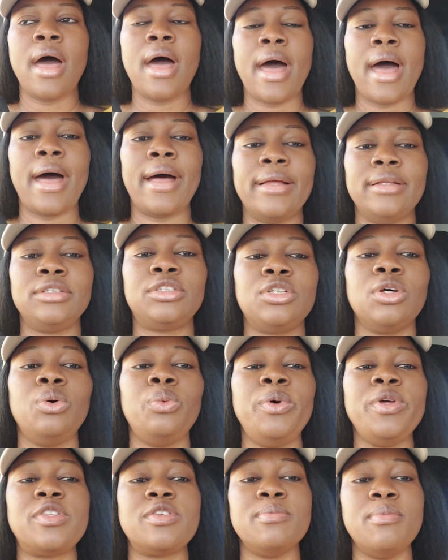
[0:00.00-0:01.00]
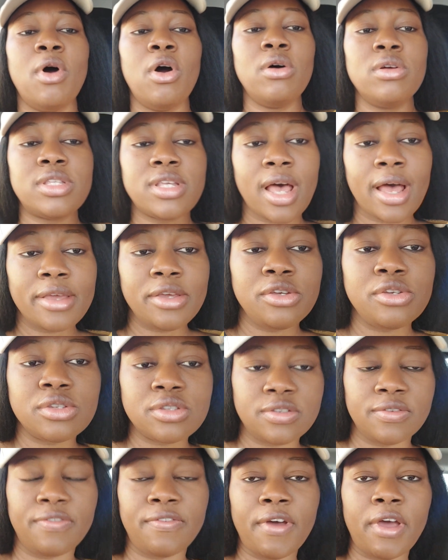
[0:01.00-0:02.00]
And so with Malta
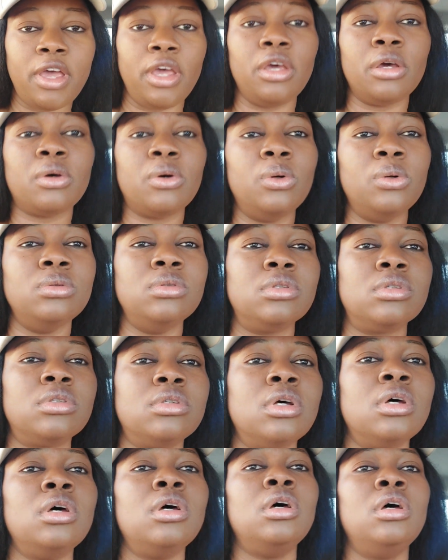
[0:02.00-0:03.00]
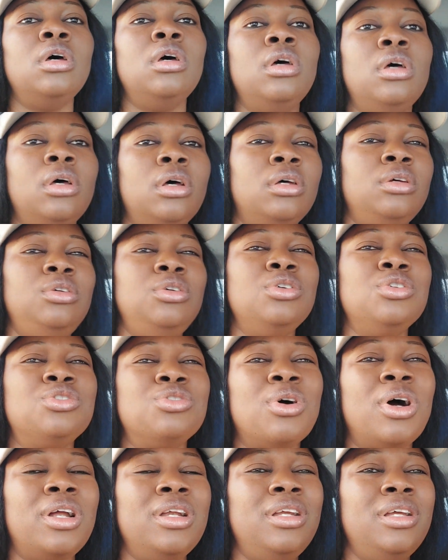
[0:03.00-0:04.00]
used vehicles,
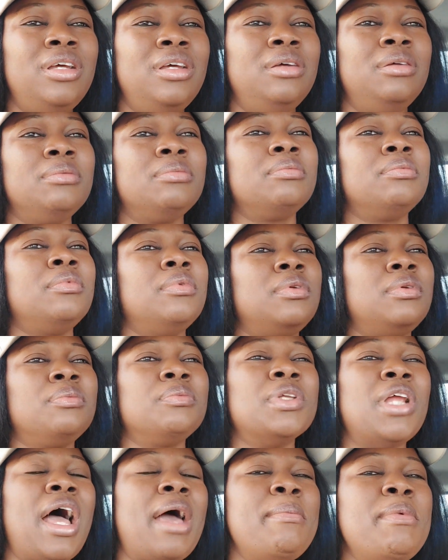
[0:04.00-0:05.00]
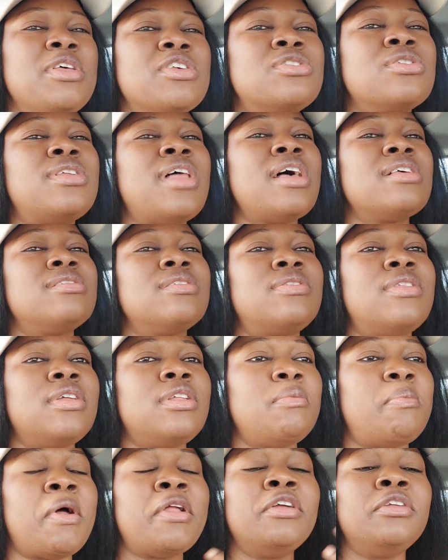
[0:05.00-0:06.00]
usually, so that's the
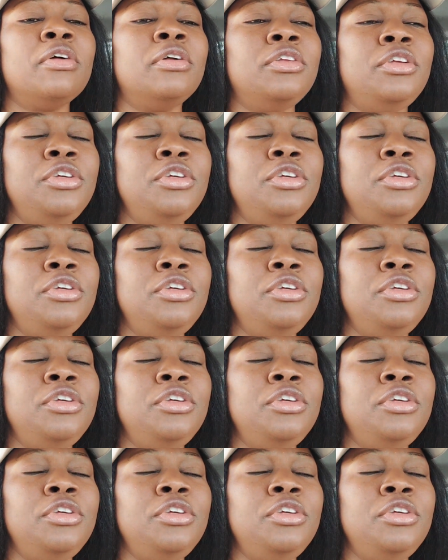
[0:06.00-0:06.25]
thing, depending on the